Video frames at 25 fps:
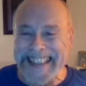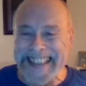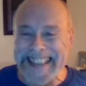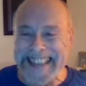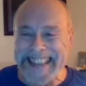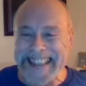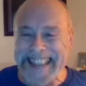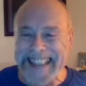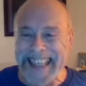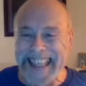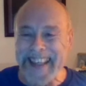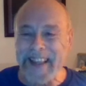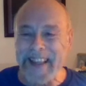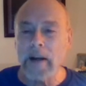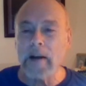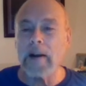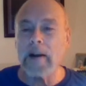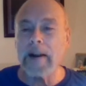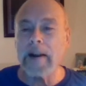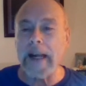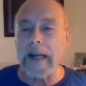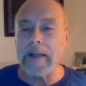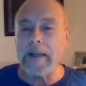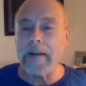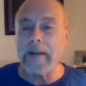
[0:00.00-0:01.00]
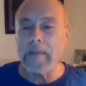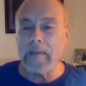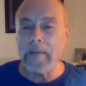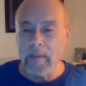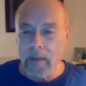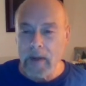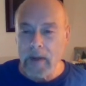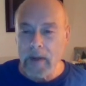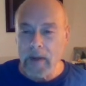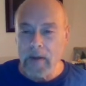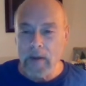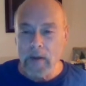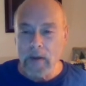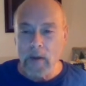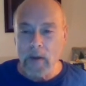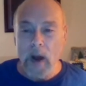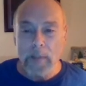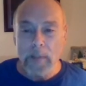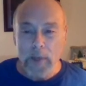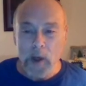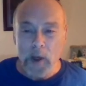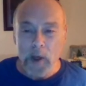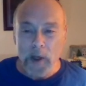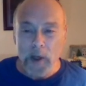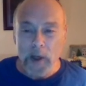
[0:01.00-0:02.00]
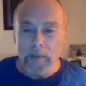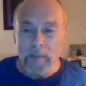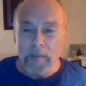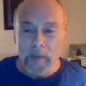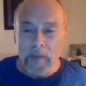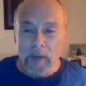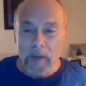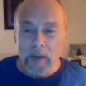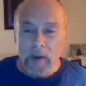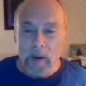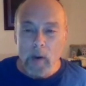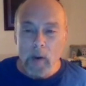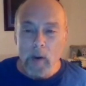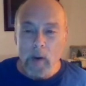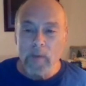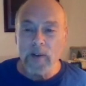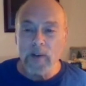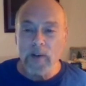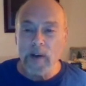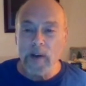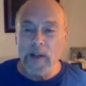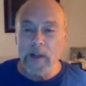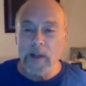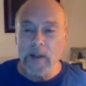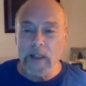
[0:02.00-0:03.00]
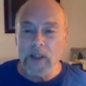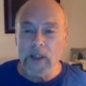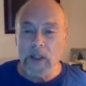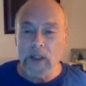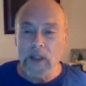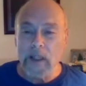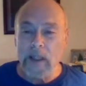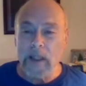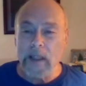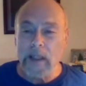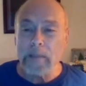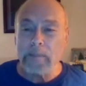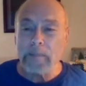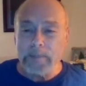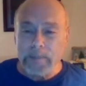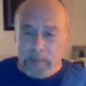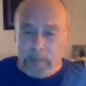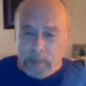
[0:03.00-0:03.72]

See, they're clean, so I'm good. Hopefully you can see it.